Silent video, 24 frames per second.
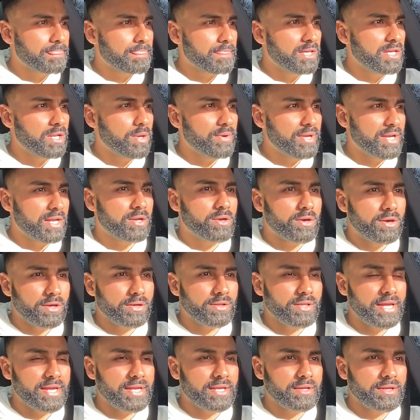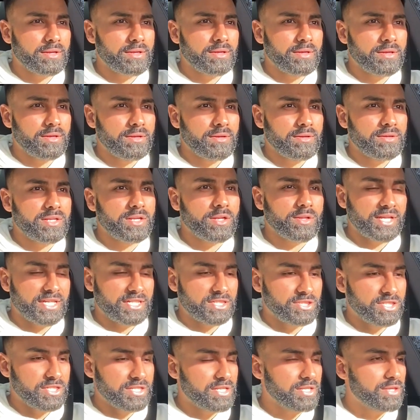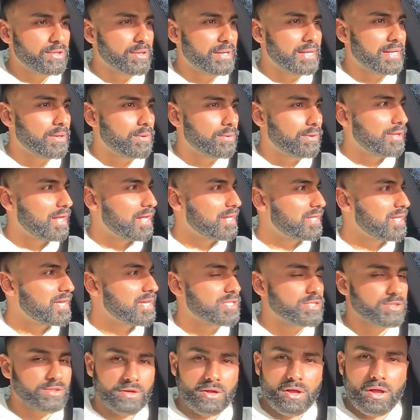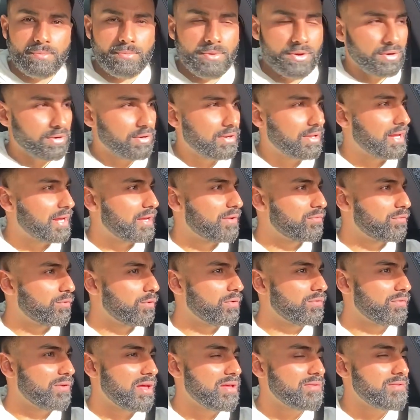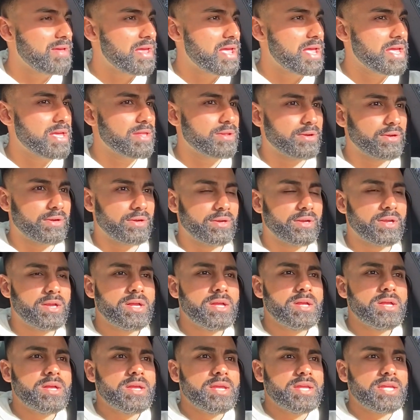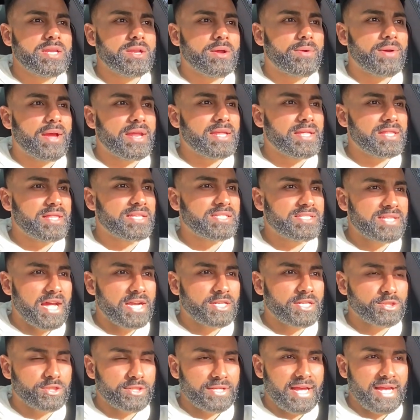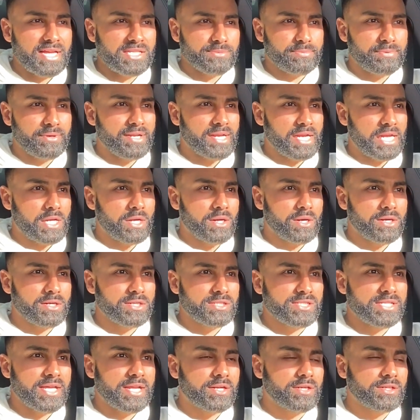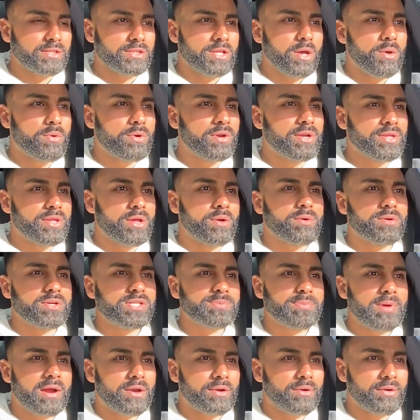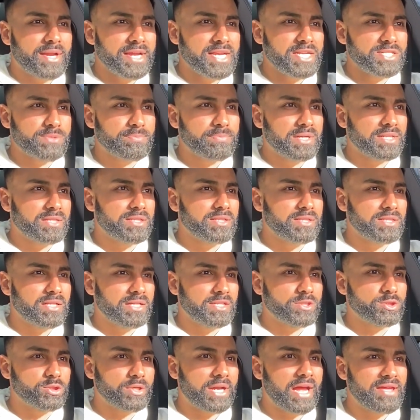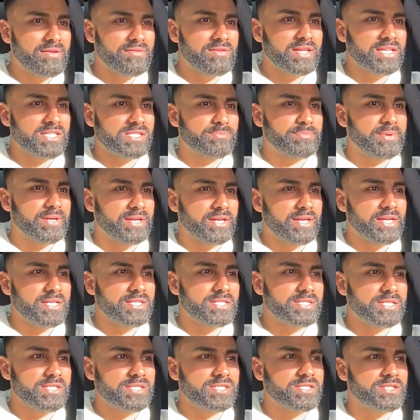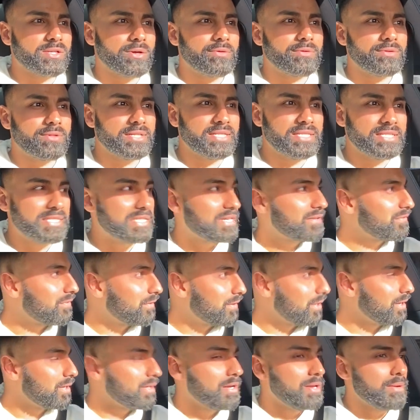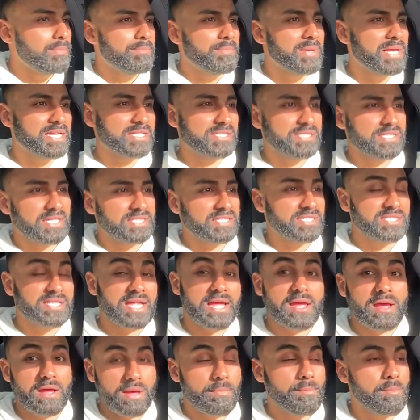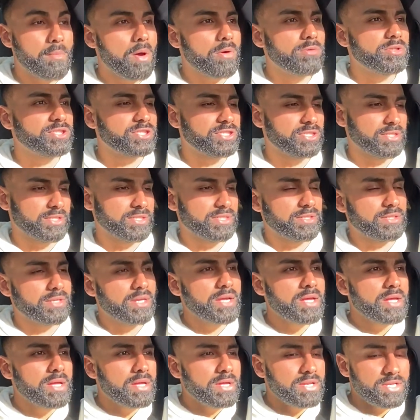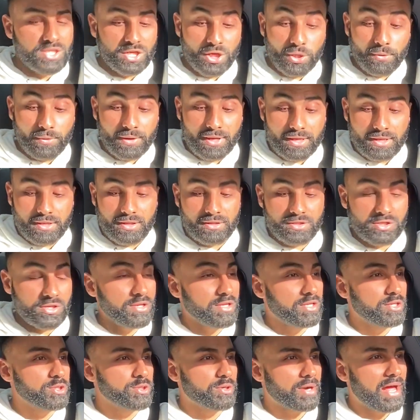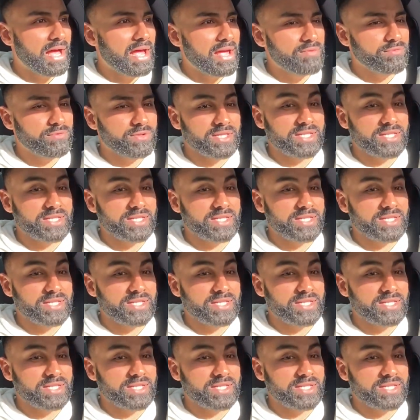you know, in a car like, you know, like a GT3 or like this, or all motor like a 458, or, you know, any of these naturally aspirated cars that are lower in the horsepower range, but the driving experience is totally different because that's that emotion to it, to the drive with